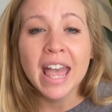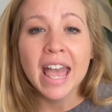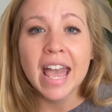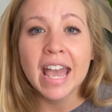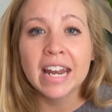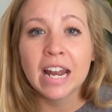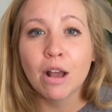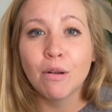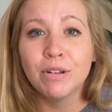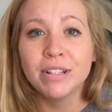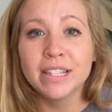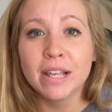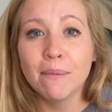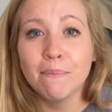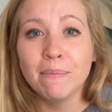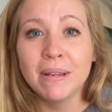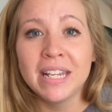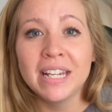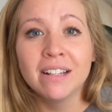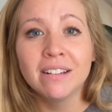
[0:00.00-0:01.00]
and I was
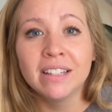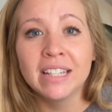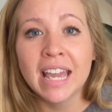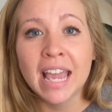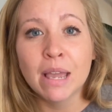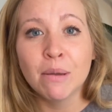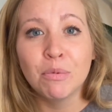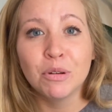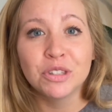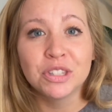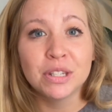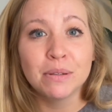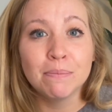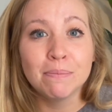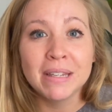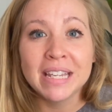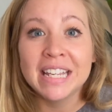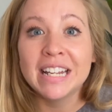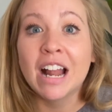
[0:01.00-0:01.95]
immediately able to meet